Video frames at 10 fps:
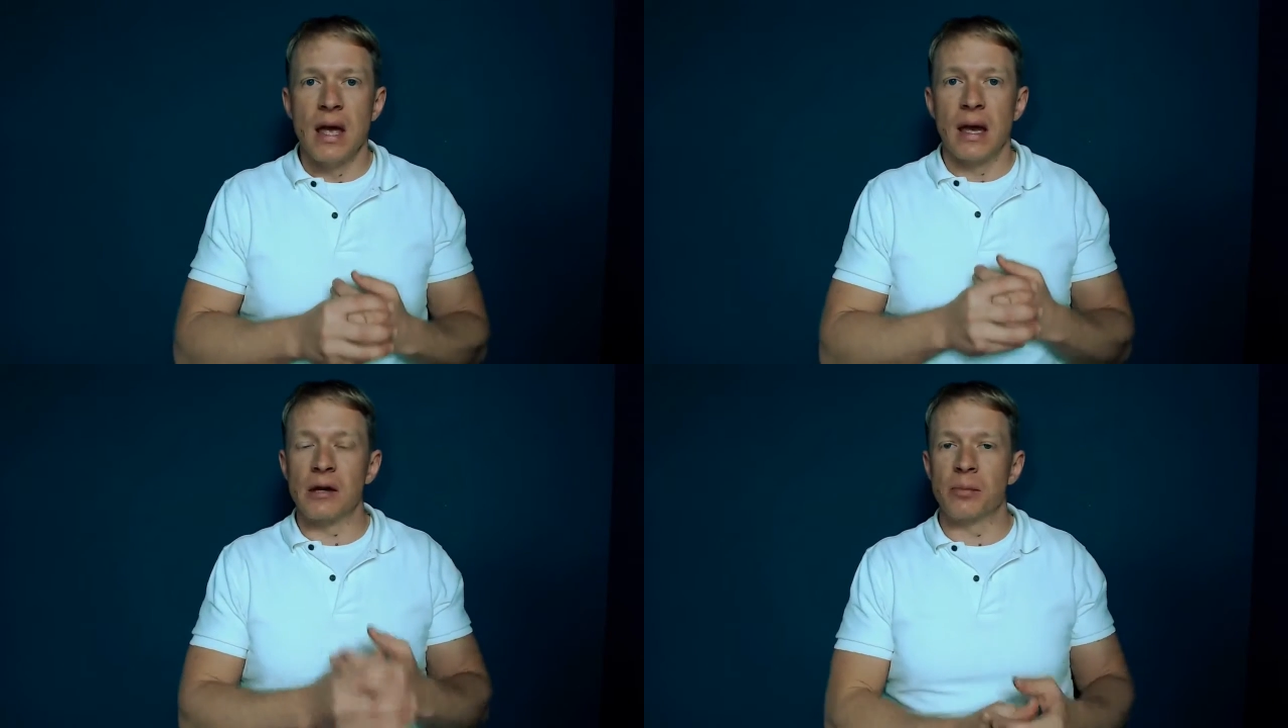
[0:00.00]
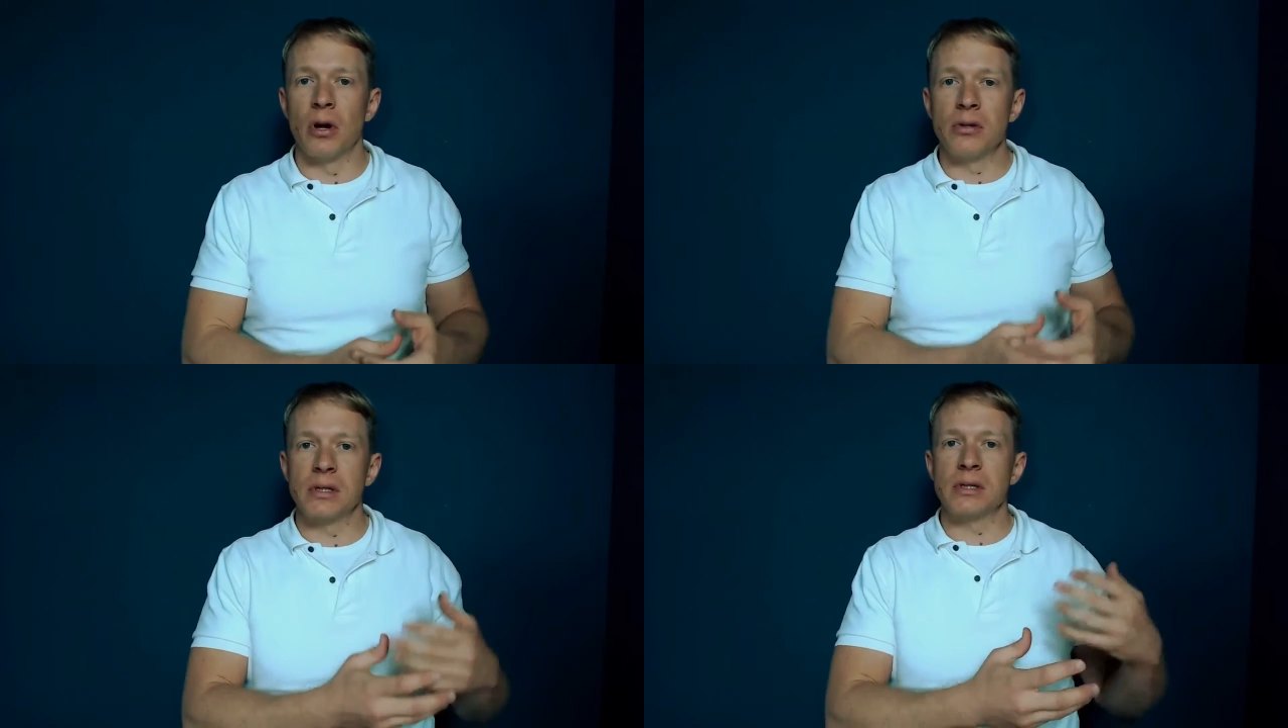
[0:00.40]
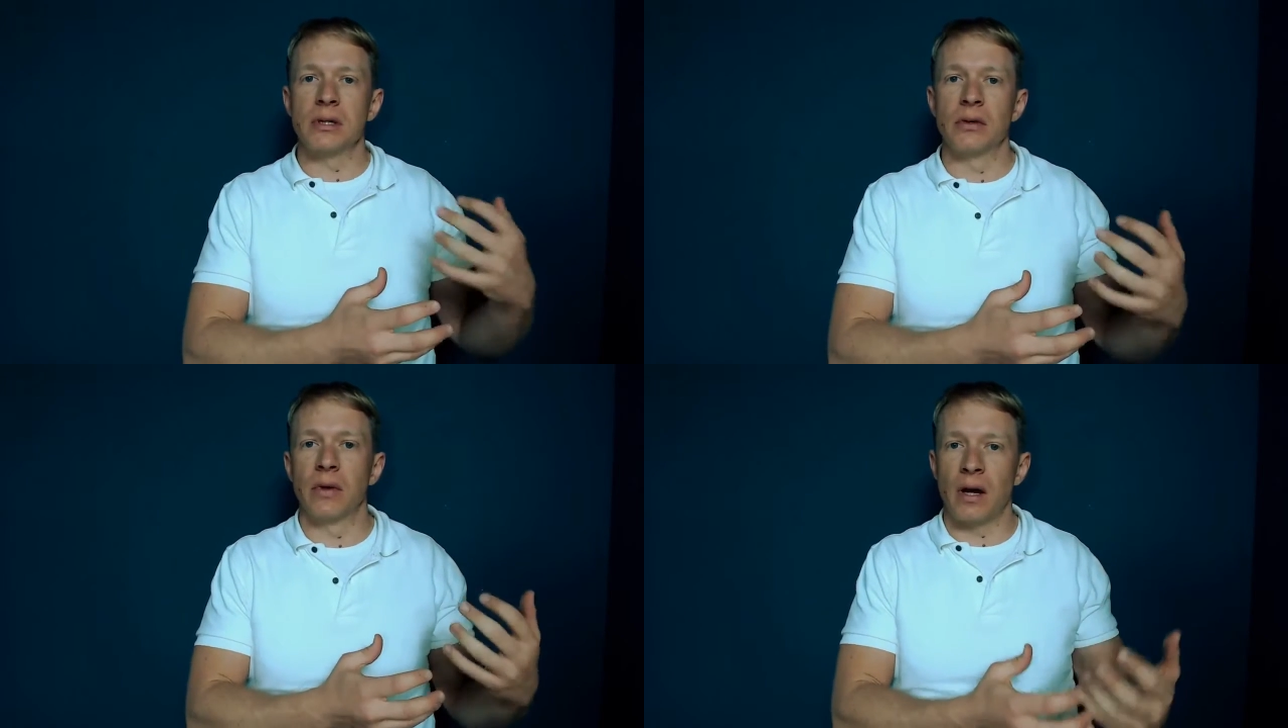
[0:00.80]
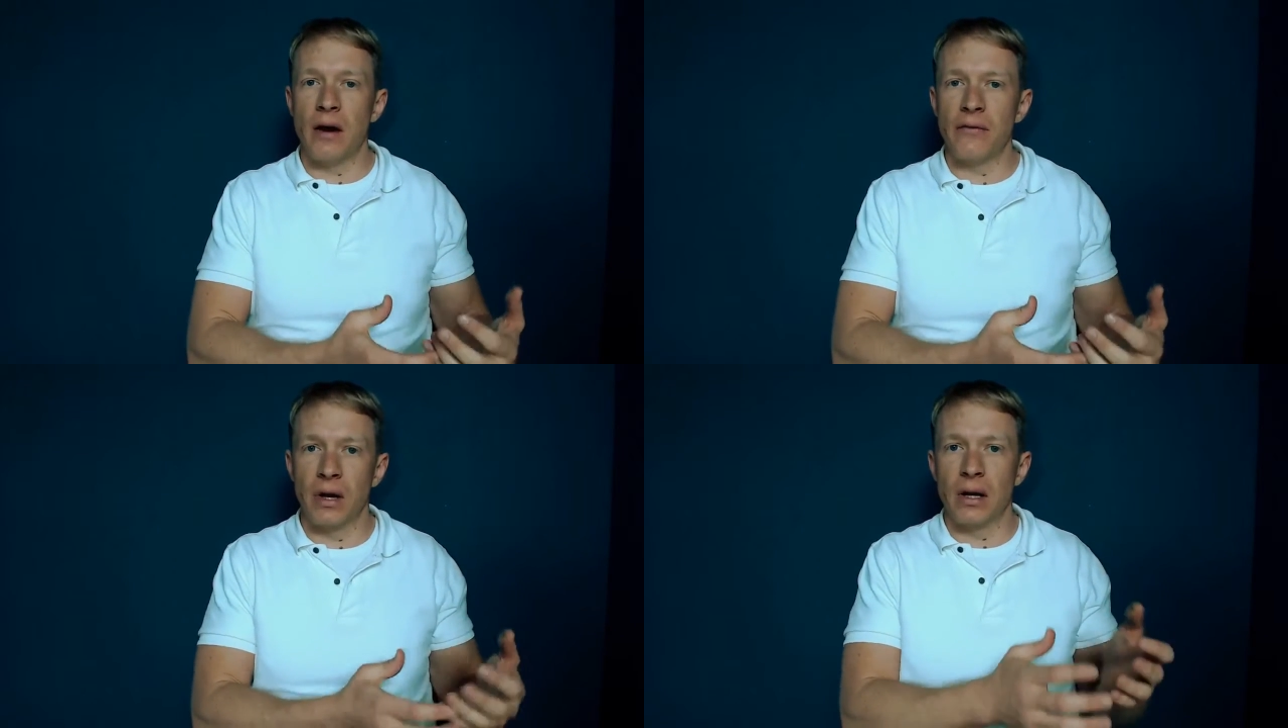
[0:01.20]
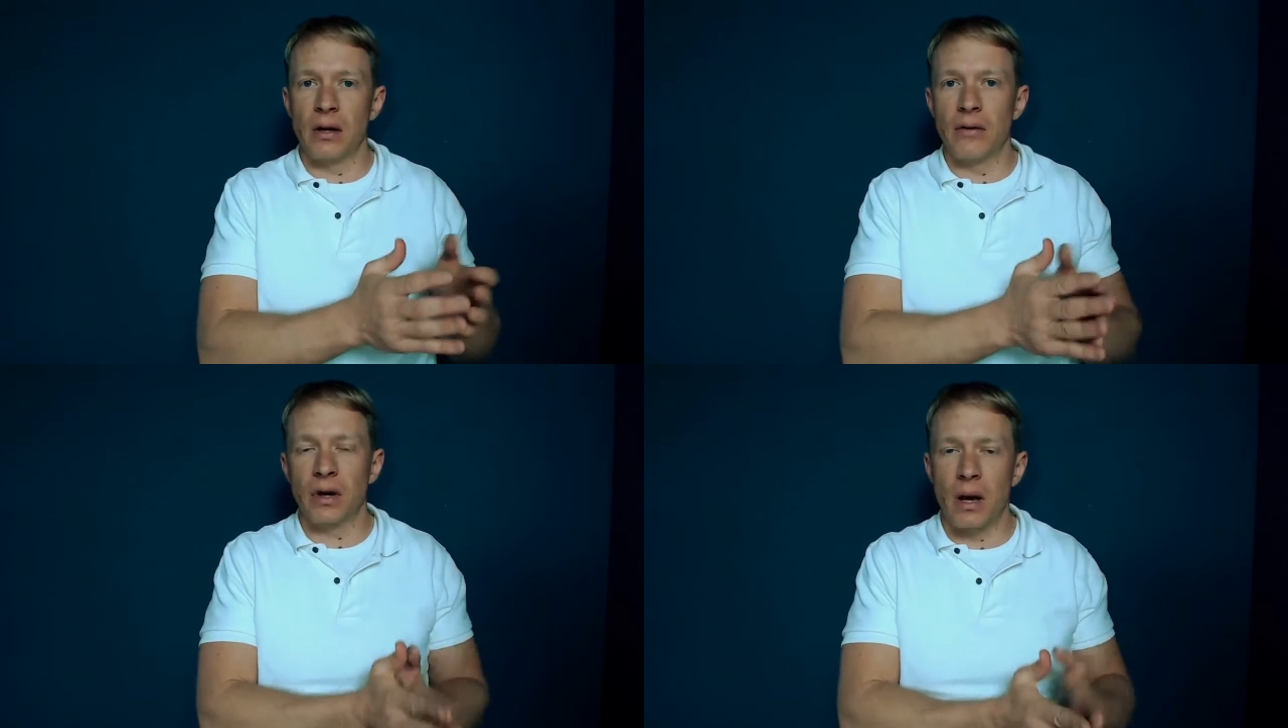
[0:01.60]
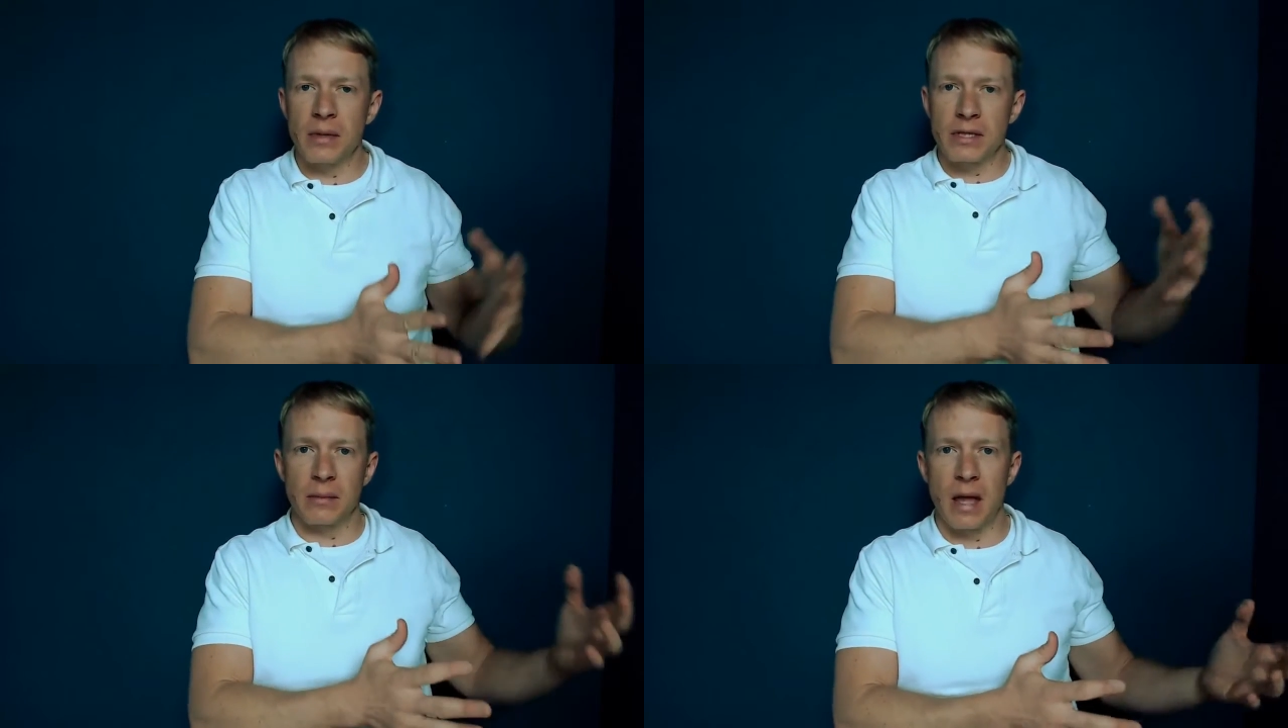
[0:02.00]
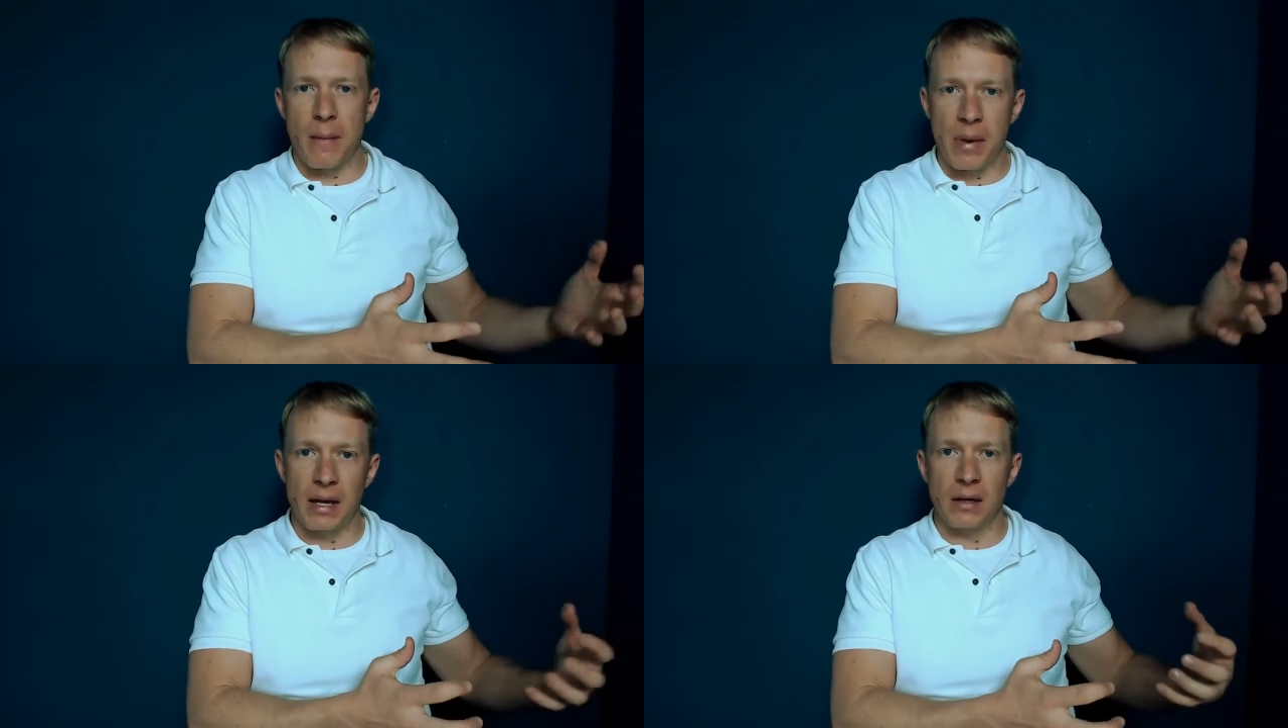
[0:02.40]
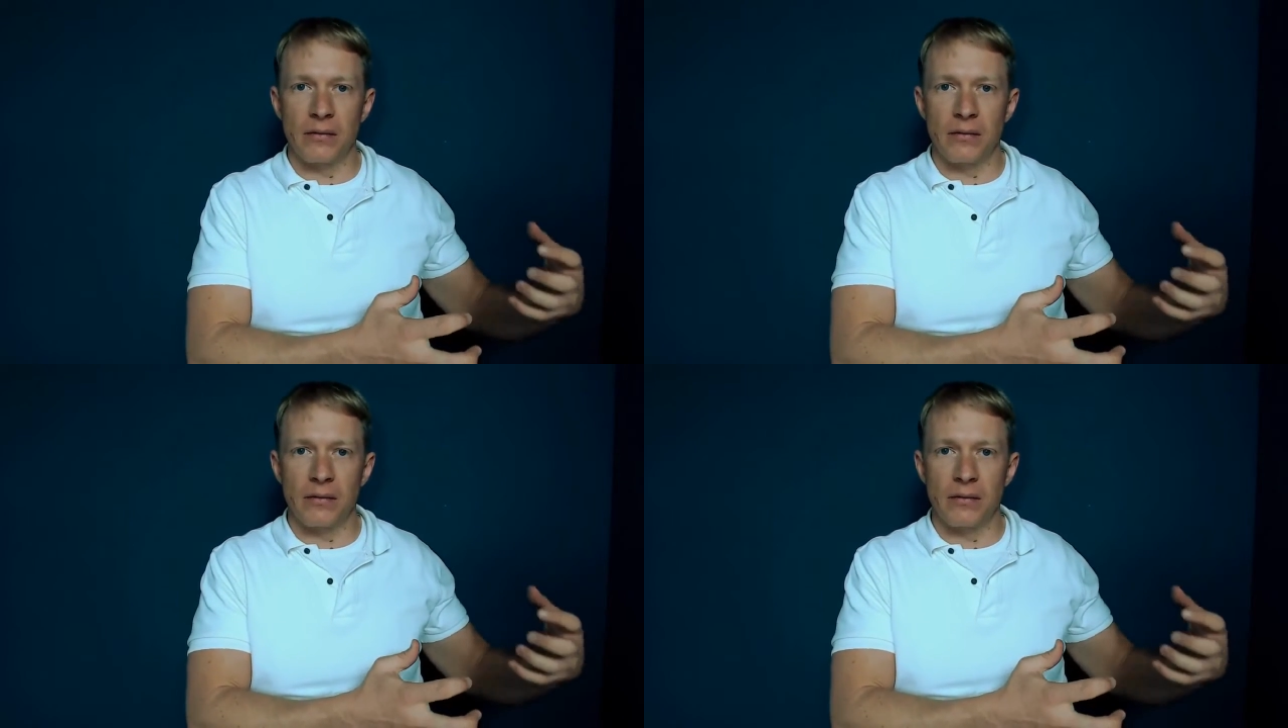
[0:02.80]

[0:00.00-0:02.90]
and approaches to recovery and overcoming some of that pain,